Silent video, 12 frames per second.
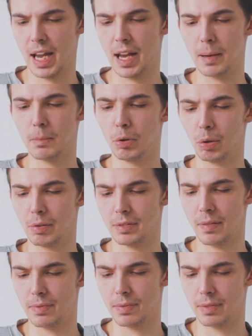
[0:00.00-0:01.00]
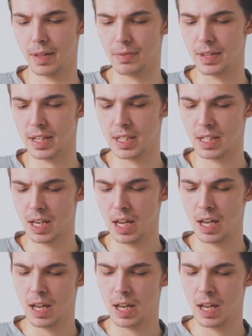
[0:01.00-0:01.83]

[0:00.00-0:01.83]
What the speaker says: any more than this.